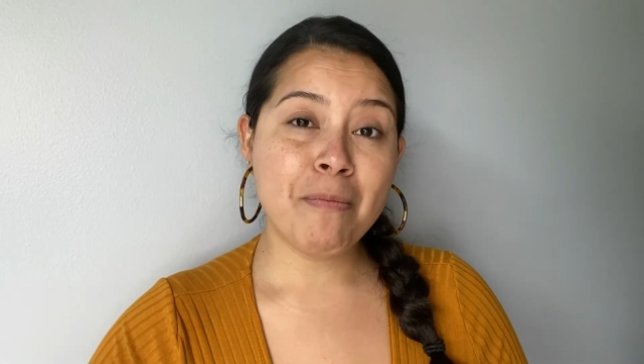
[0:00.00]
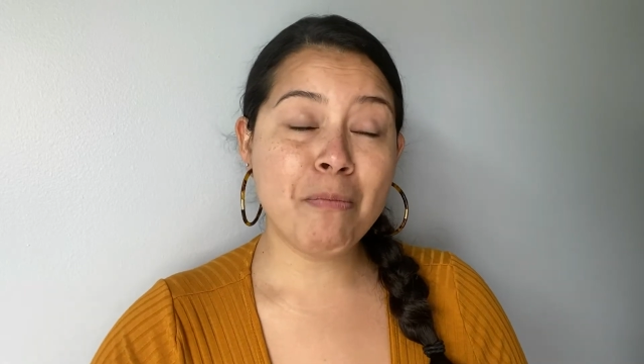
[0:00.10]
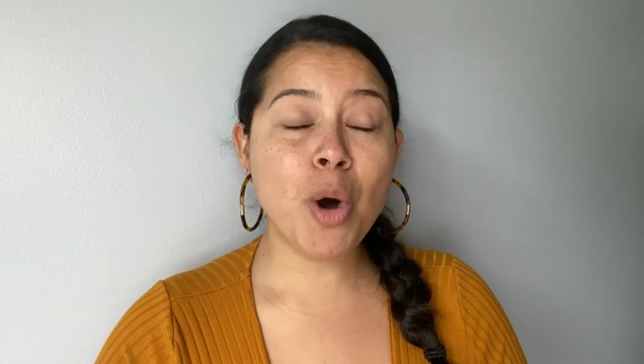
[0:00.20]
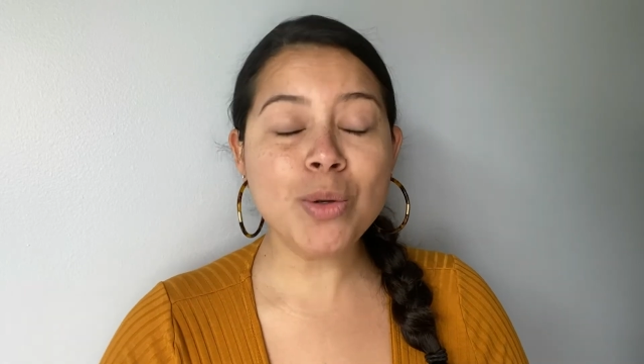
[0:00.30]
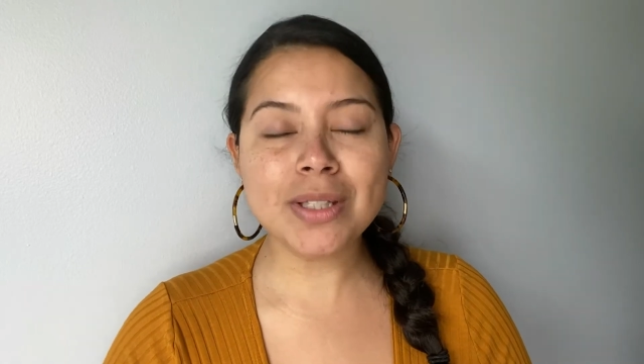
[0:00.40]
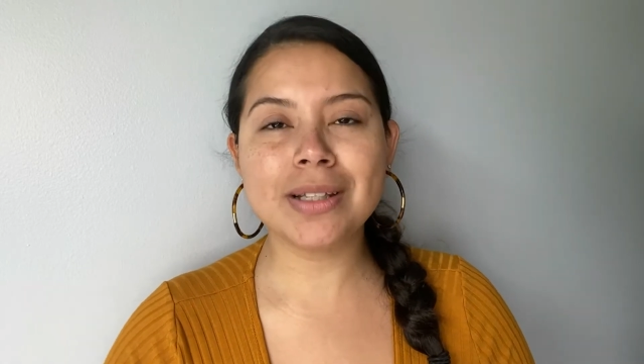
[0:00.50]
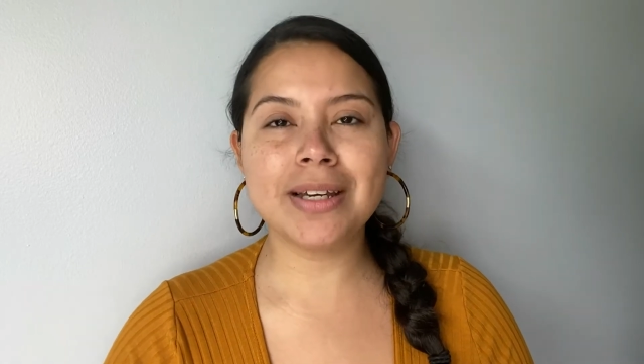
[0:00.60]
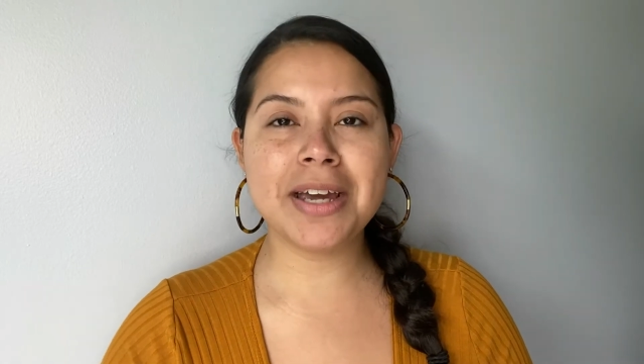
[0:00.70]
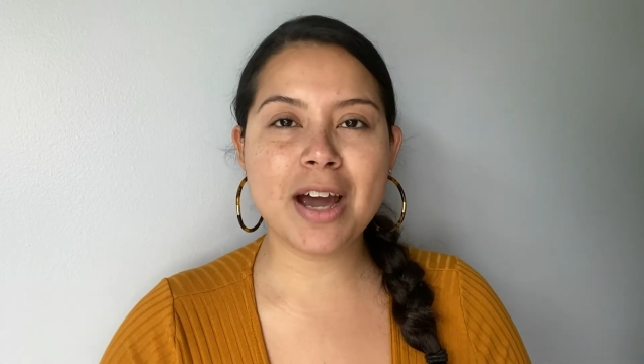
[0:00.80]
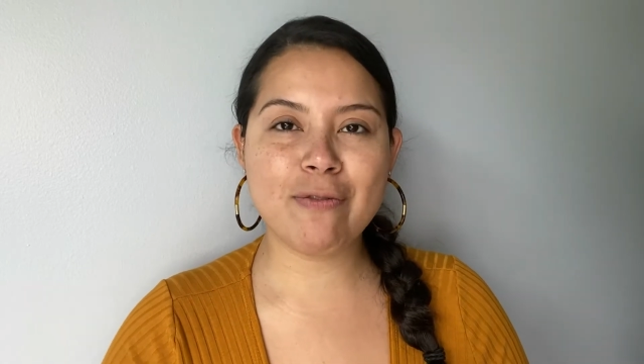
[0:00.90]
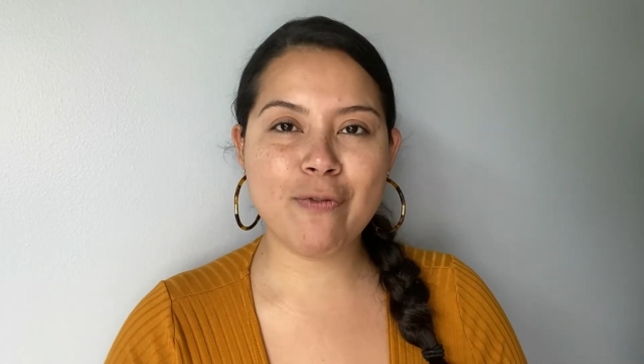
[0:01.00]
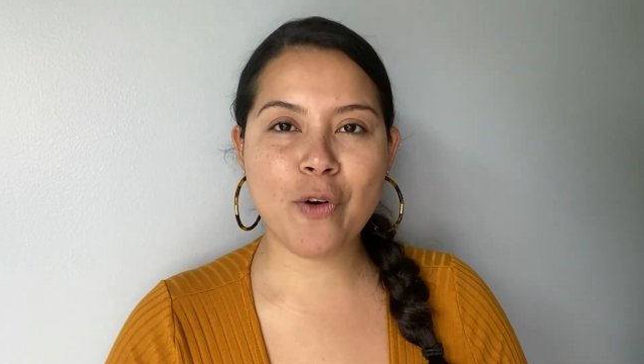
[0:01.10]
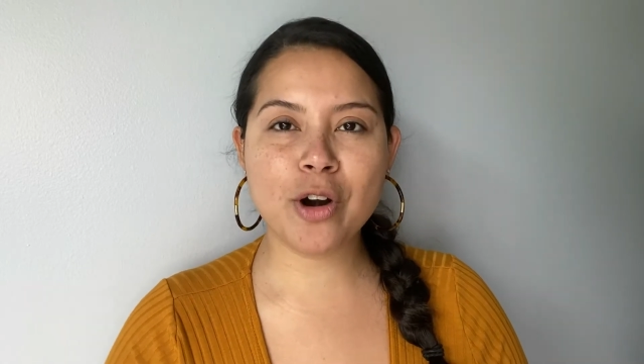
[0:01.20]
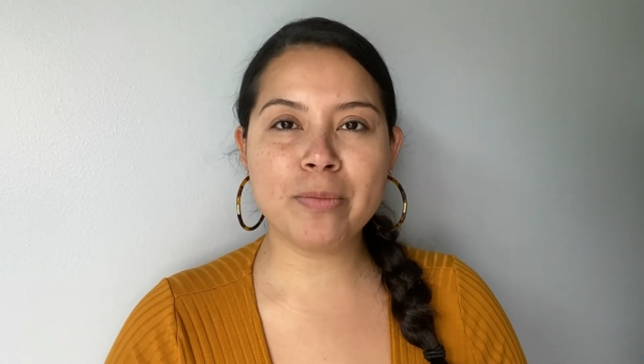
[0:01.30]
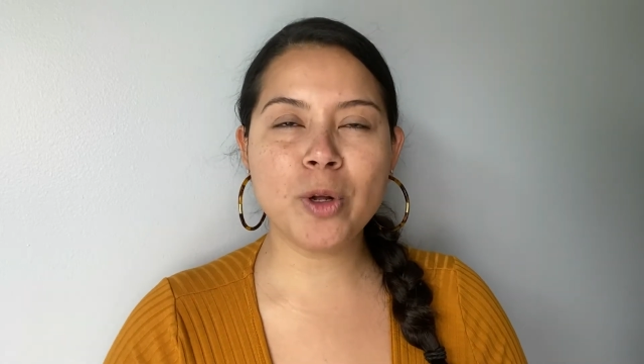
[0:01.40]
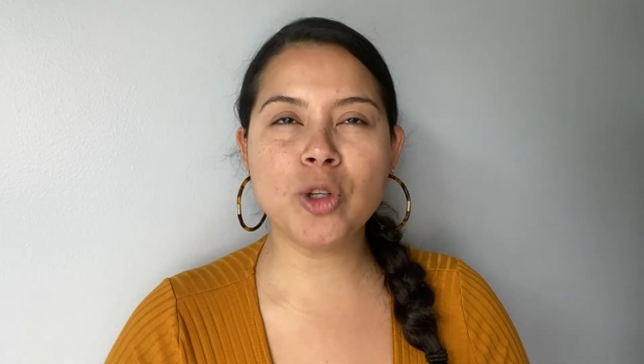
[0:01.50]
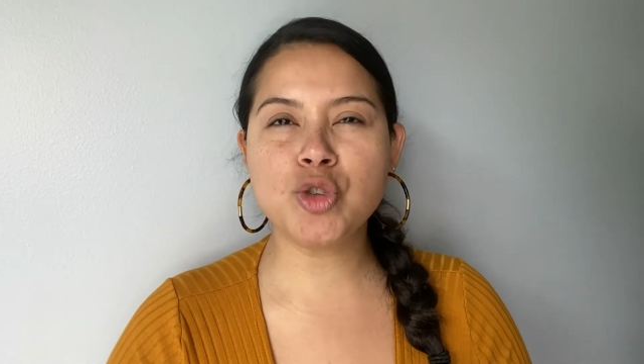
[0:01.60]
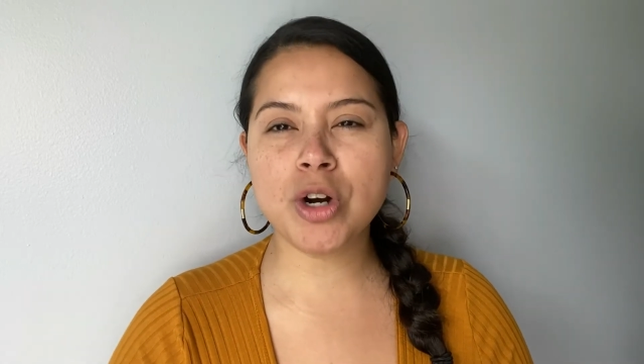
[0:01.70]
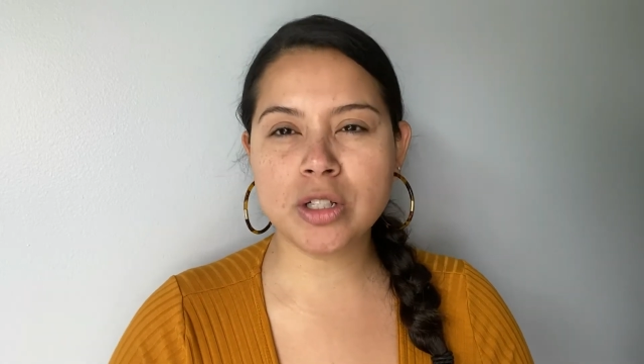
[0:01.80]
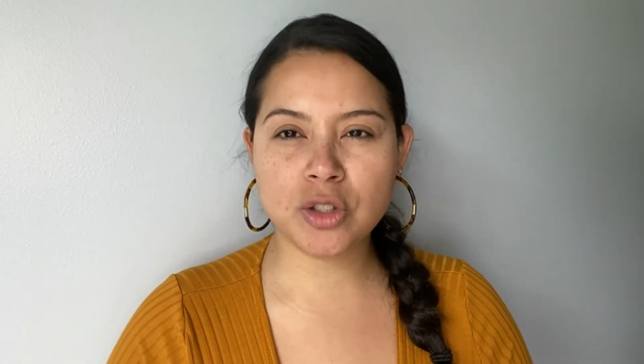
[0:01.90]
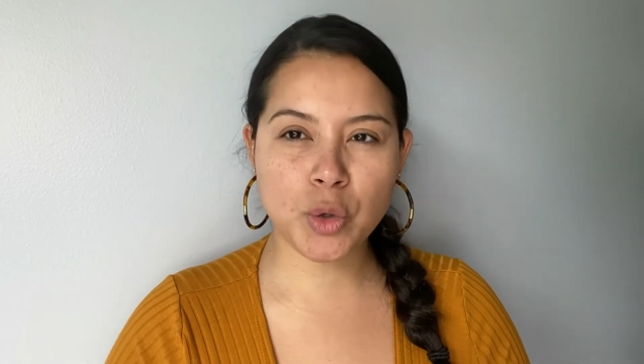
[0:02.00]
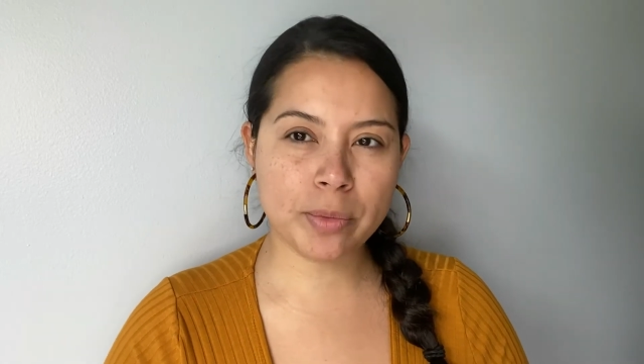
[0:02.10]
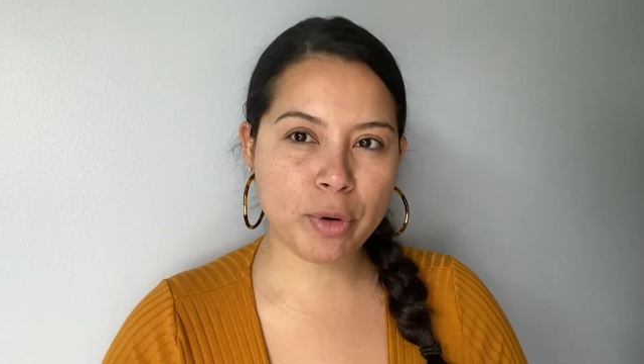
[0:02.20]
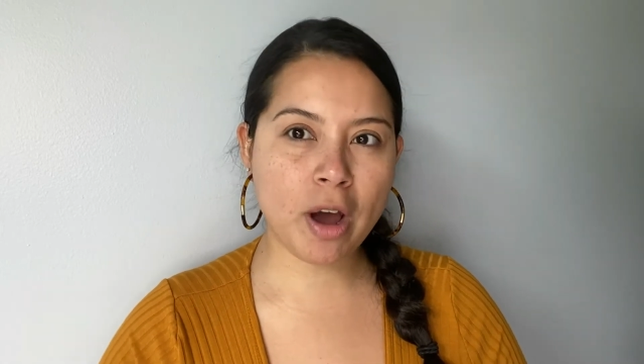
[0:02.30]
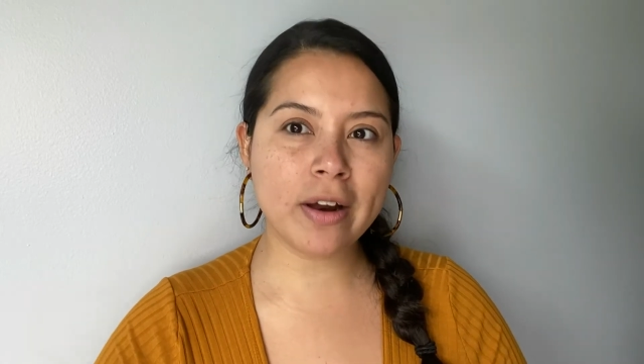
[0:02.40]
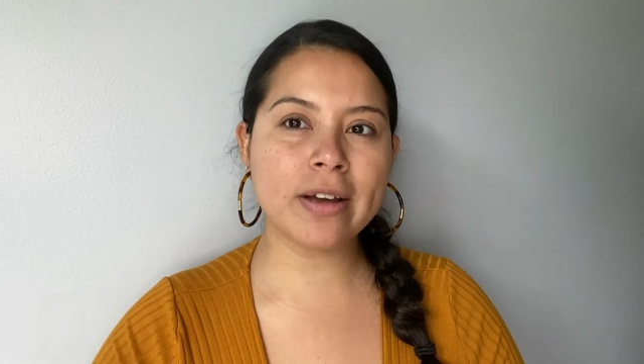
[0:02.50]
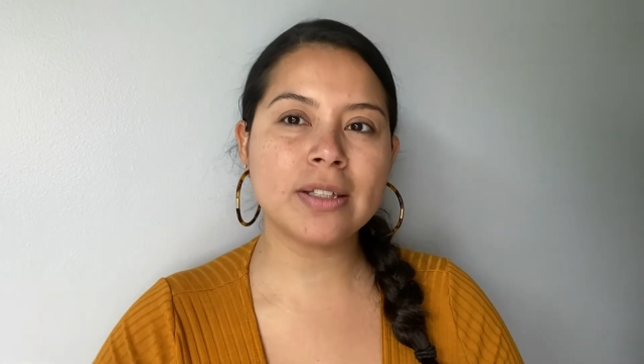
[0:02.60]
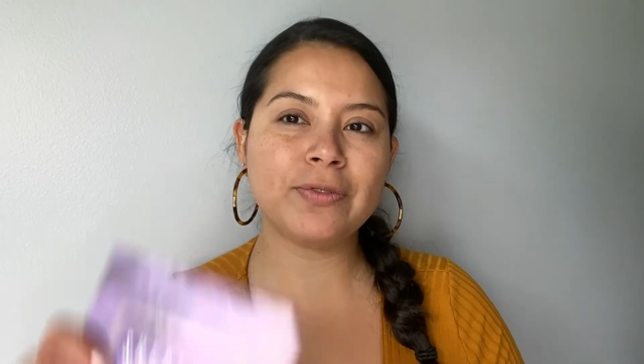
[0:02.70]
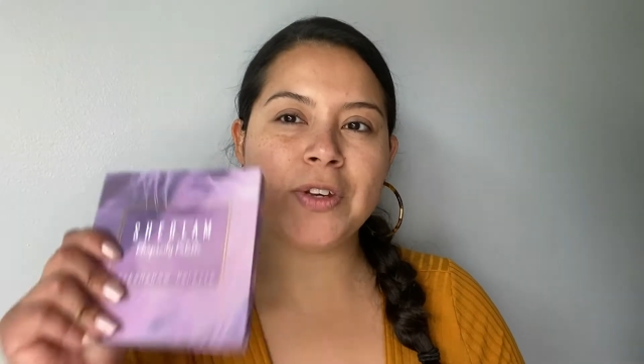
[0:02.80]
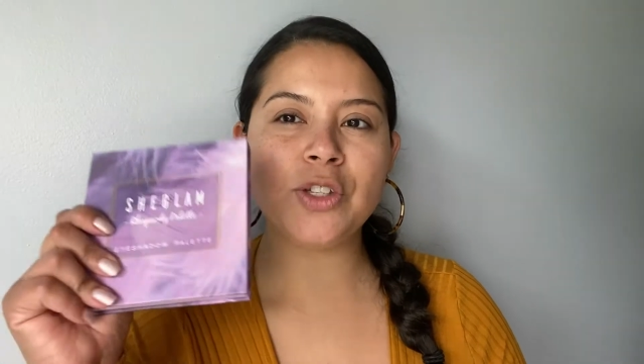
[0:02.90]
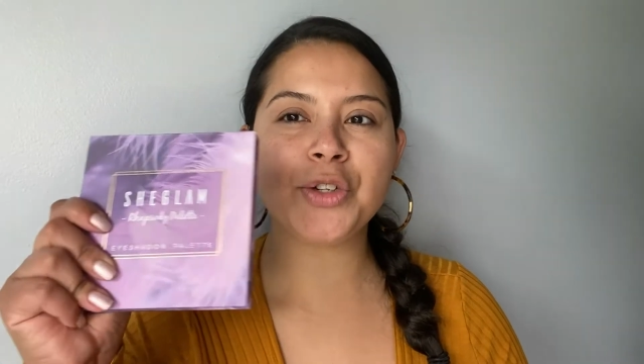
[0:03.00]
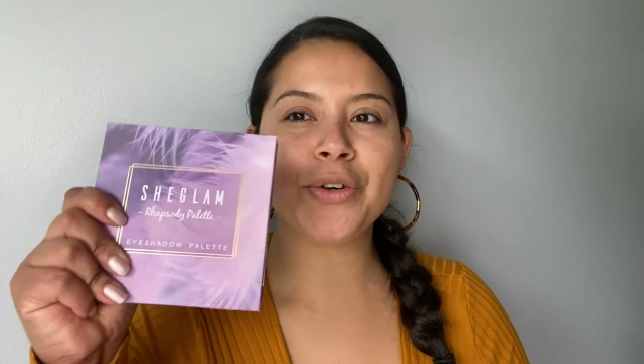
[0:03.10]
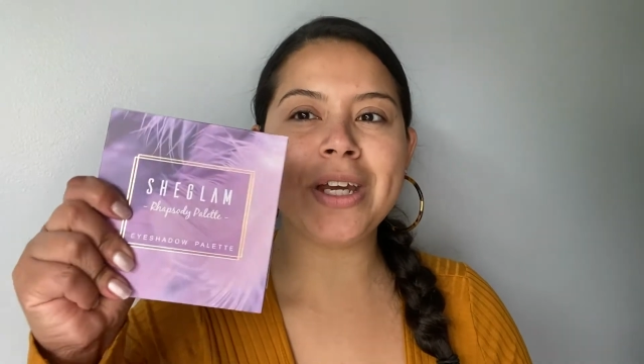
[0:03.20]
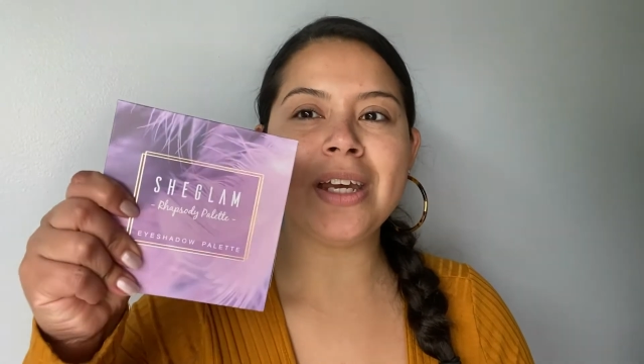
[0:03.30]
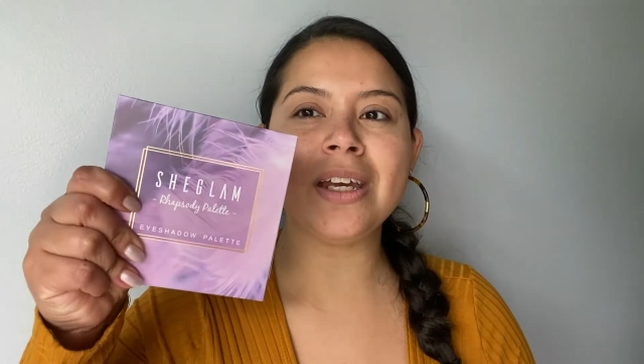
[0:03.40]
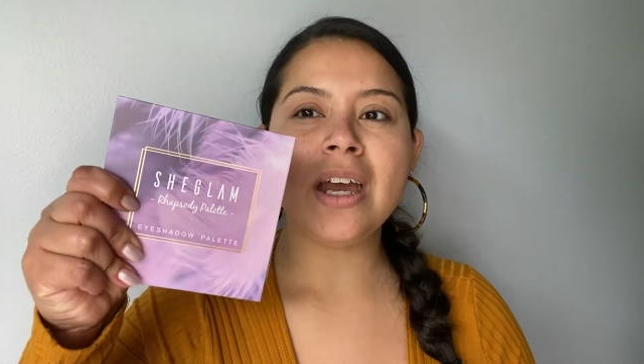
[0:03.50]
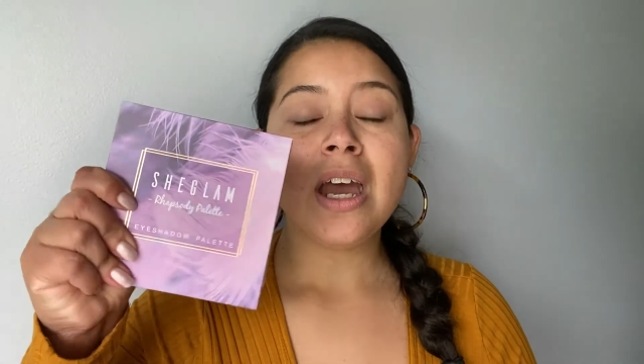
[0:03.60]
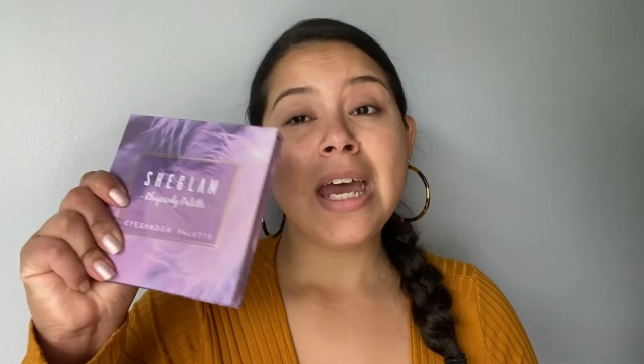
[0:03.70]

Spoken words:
mostly affordable drugstore products featuring,